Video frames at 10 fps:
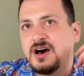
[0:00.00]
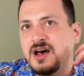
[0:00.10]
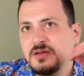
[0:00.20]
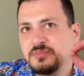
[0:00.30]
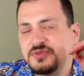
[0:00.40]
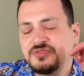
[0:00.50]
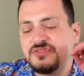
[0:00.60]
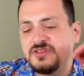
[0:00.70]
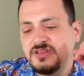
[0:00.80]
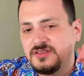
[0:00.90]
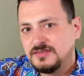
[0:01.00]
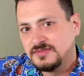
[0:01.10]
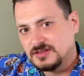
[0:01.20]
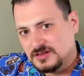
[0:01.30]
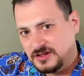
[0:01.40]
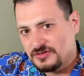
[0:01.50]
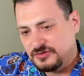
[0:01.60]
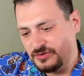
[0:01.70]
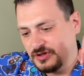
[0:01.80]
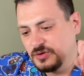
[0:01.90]
I perceive
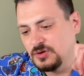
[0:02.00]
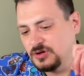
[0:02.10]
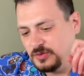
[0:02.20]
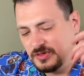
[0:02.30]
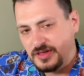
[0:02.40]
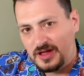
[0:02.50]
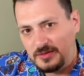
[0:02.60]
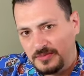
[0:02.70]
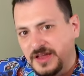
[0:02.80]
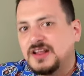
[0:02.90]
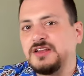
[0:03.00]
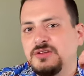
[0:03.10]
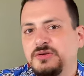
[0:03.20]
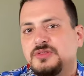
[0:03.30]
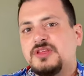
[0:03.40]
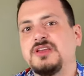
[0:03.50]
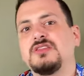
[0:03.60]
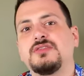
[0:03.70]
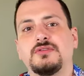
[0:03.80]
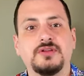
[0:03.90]
less recoil with them than I do the
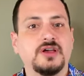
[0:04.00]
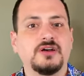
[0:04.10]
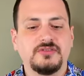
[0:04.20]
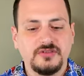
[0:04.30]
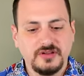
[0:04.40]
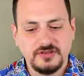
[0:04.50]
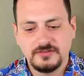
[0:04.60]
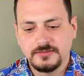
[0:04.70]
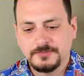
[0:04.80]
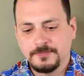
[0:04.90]
30-06.